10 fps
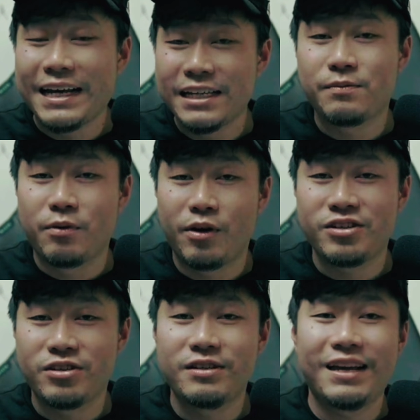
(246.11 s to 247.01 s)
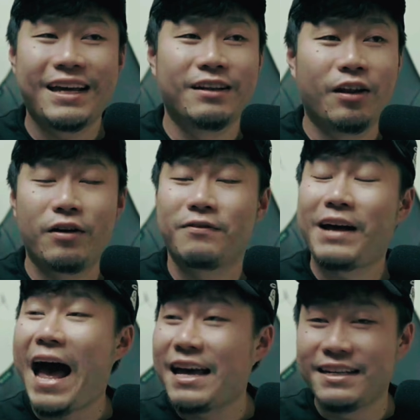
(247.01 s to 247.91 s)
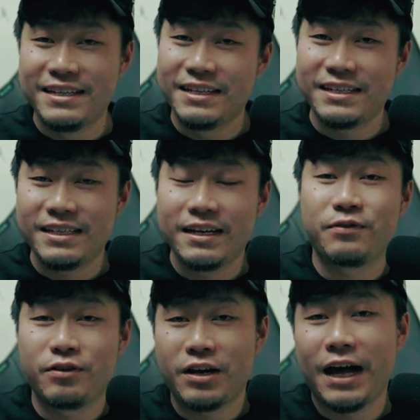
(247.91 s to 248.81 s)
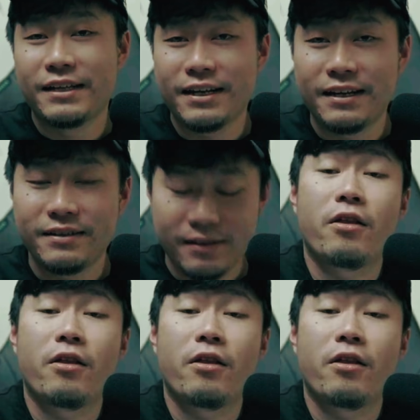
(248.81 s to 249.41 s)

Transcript: inspiration and a lot of ideas for your content.